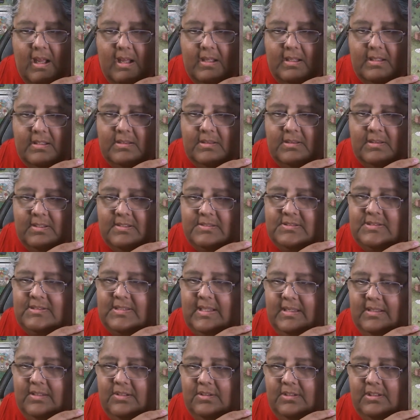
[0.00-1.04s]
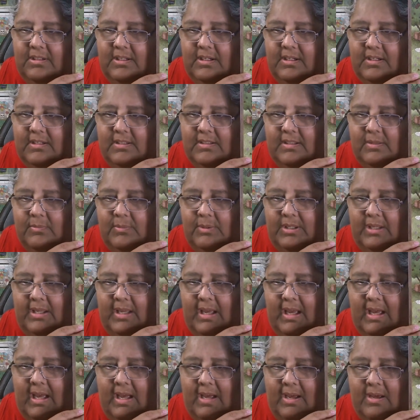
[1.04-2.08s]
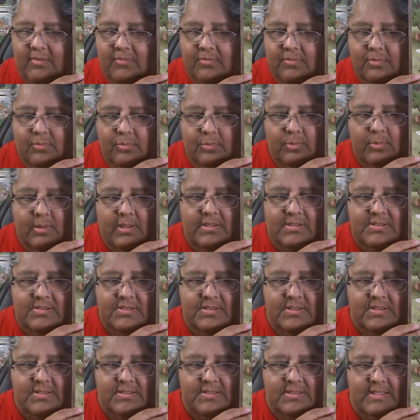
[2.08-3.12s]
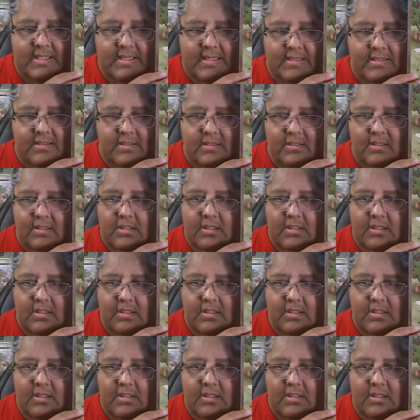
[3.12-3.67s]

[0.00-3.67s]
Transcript: The second card that we have was the 10